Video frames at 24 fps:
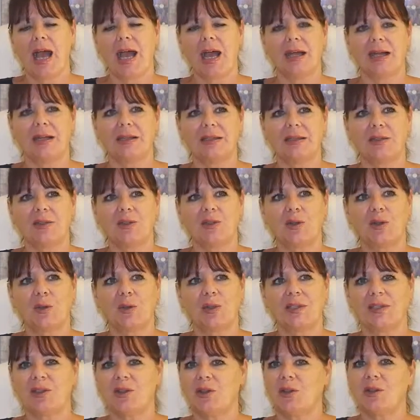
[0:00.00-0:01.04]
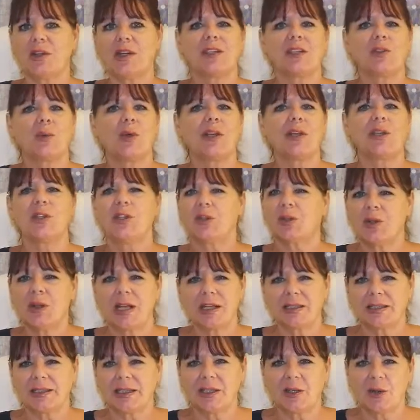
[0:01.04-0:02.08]
And so that's why you don't
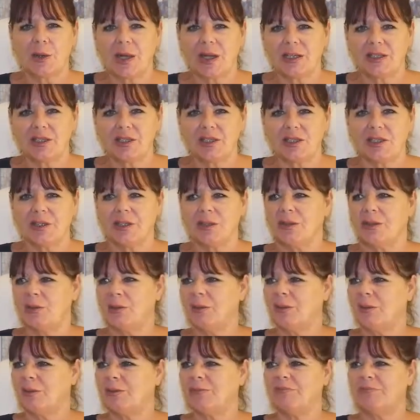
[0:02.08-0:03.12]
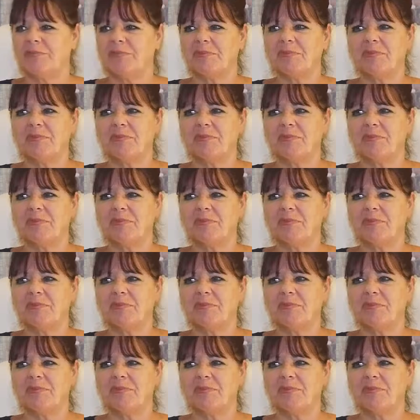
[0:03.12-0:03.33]
ask a question or